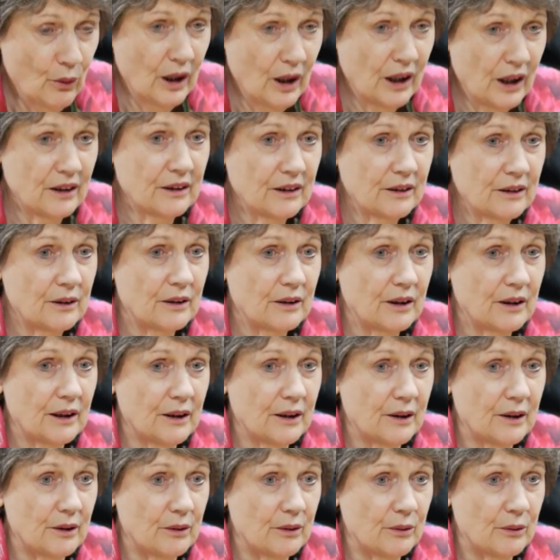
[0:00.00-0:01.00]
well,
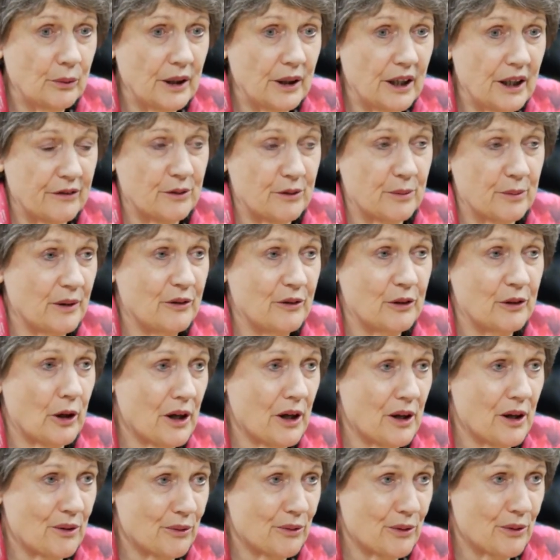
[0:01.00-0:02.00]
uh, we have to be very